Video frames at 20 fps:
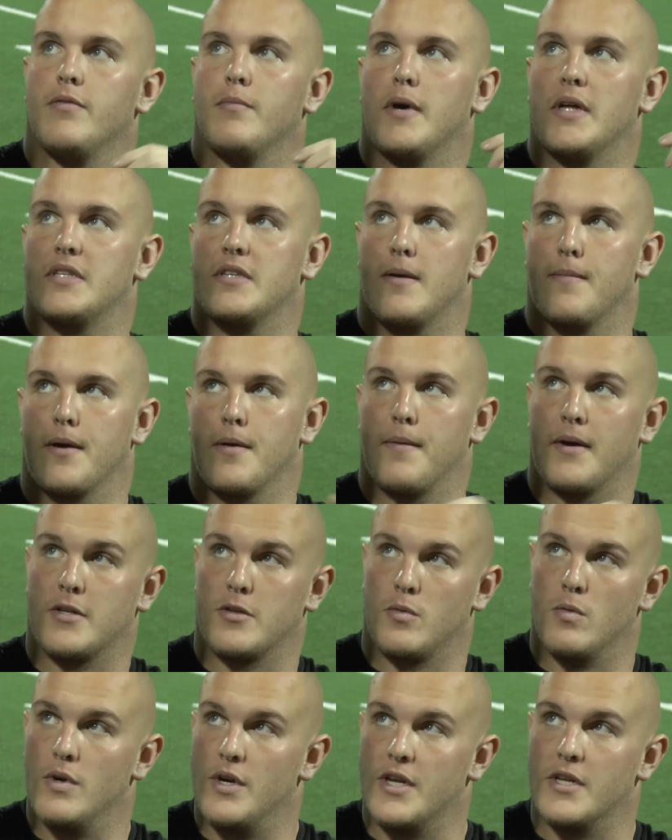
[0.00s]
and by the time I get back
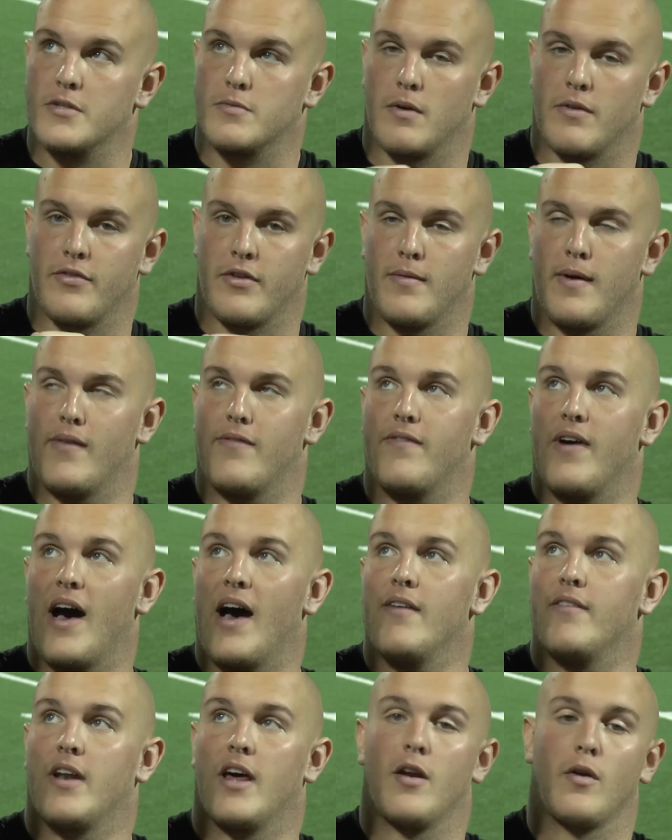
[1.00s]
to Woody, it's roughly about 5.
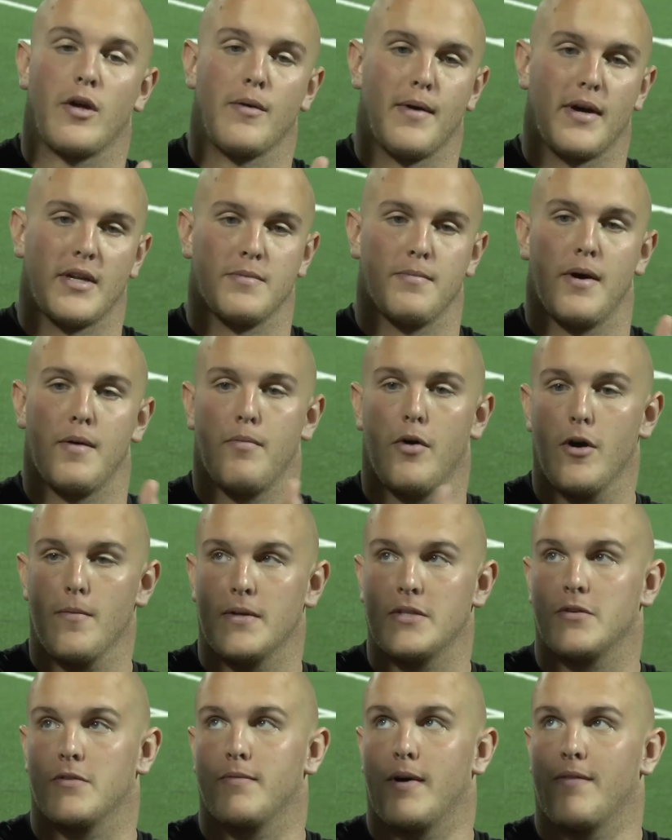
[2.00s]
And I don't get back to my
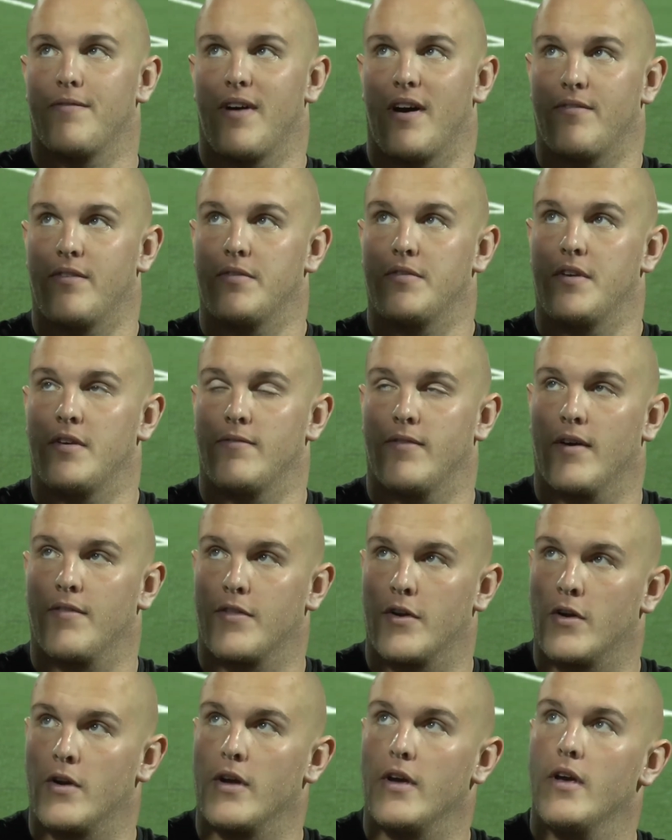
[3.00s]
apartment until about 5:15,
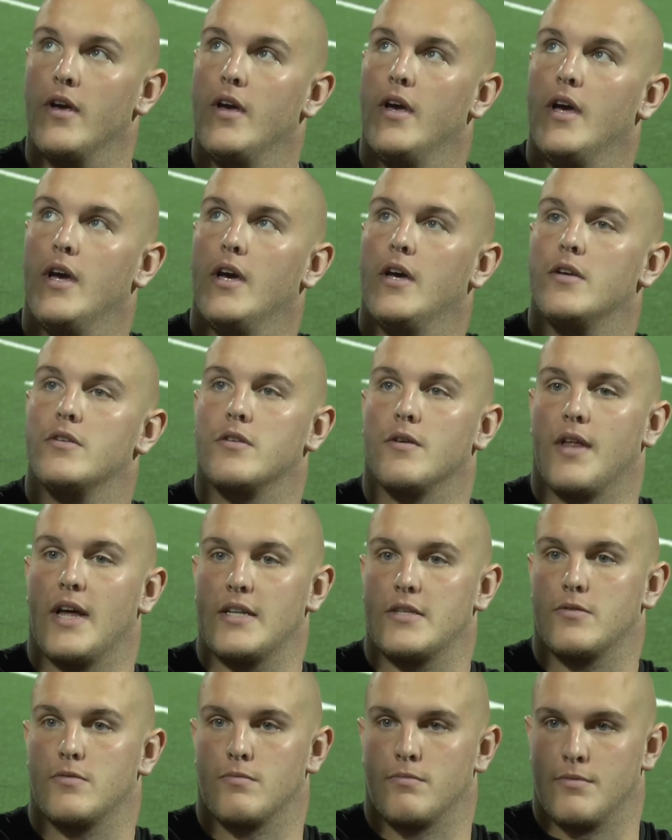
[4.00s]
5:30. So
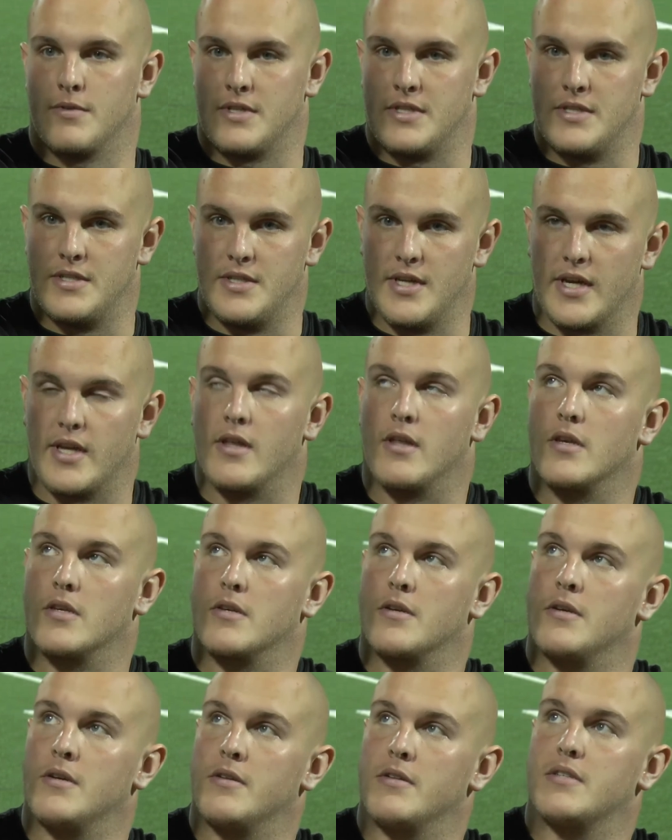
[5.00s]
that's
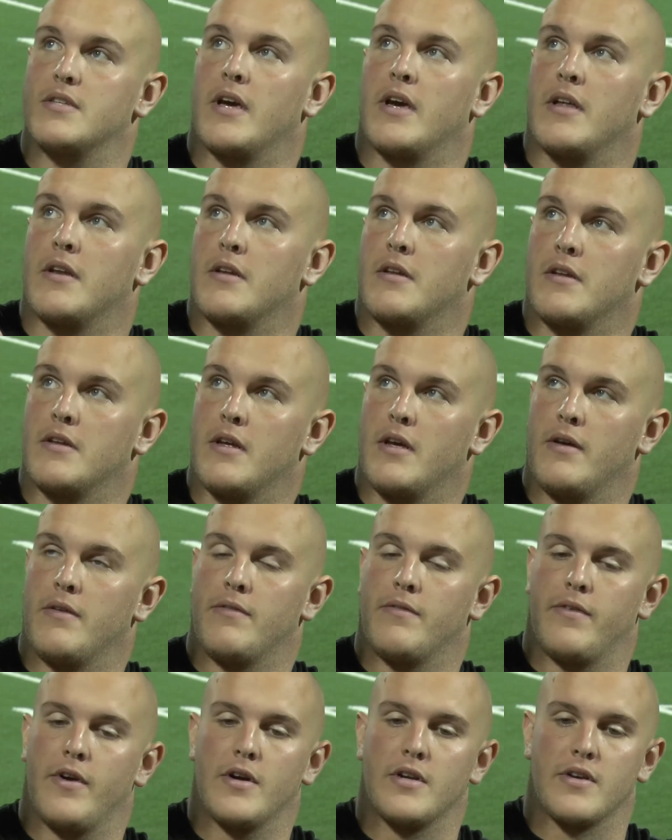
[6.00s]
ridiculously insane and
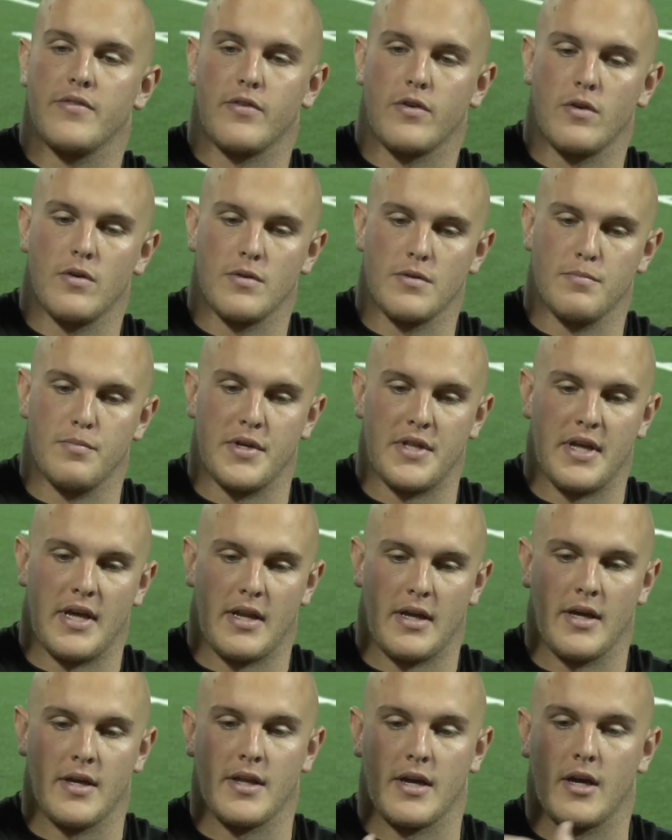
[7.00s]
very difficult, but that,
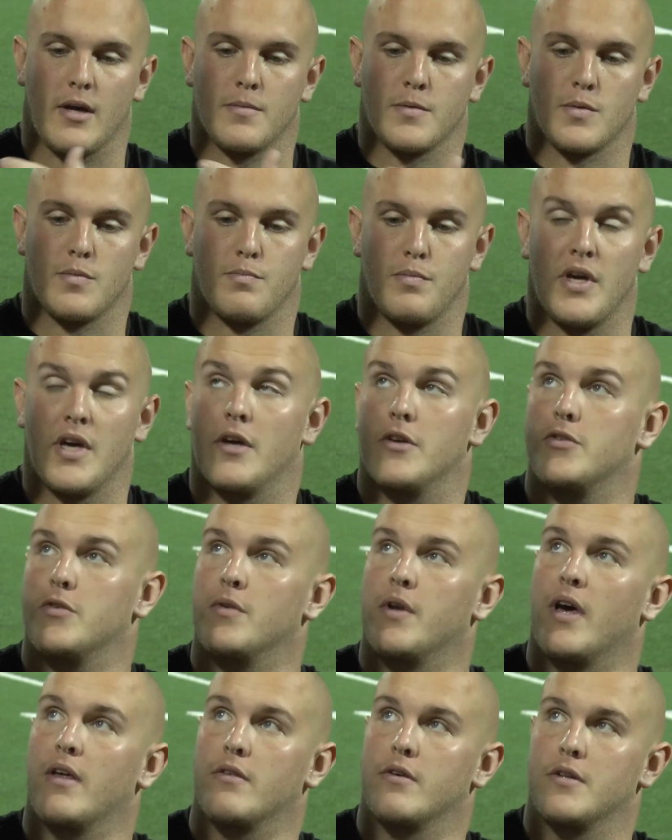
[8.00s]
again, that comes with being a
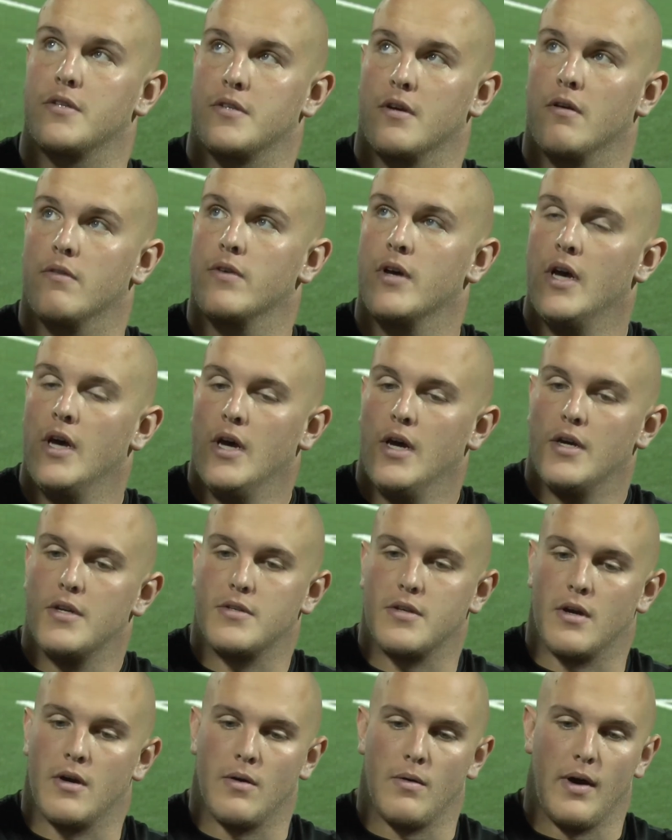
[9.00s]
student athlete itself.
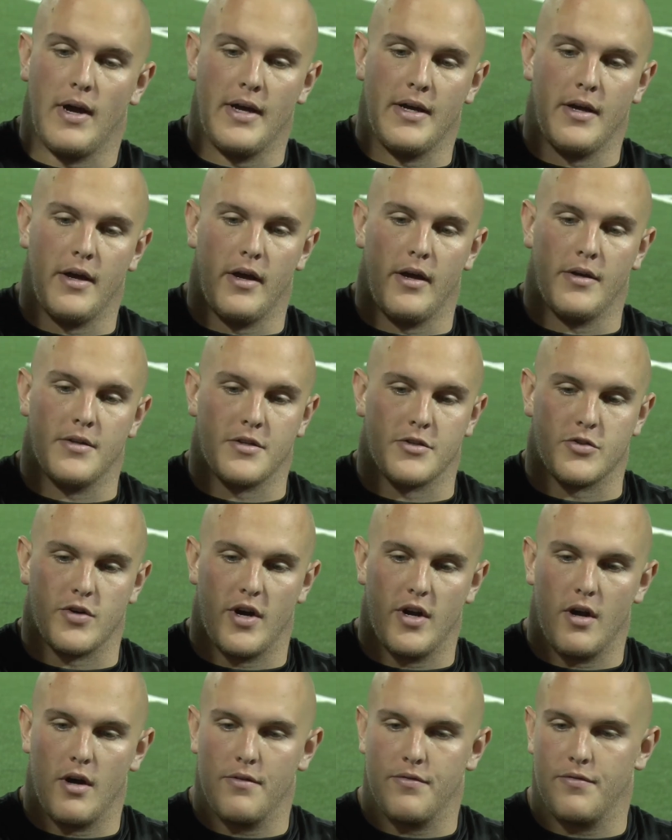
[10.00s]
So it's a
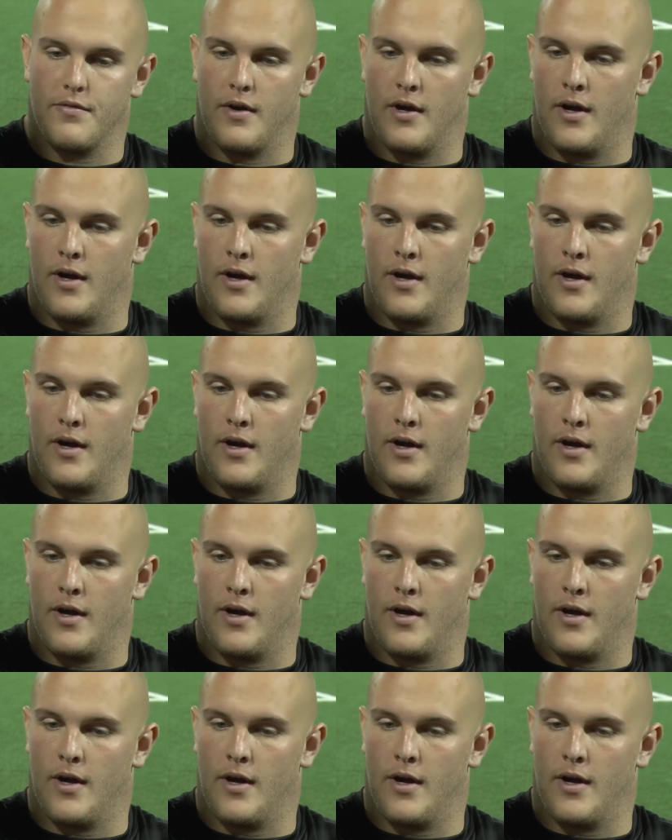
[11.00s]
trade-off,